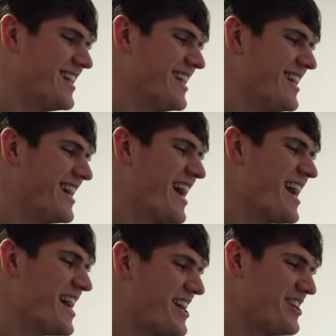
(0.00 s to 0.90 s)
Growing
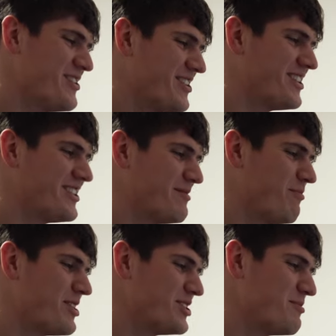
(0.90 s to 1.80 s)
up, it's something
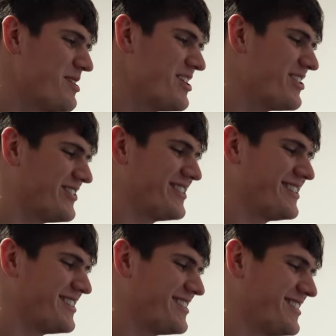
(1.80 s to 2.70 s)
I always like, that
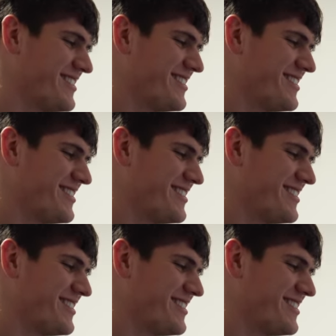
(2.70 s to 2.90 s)
was how I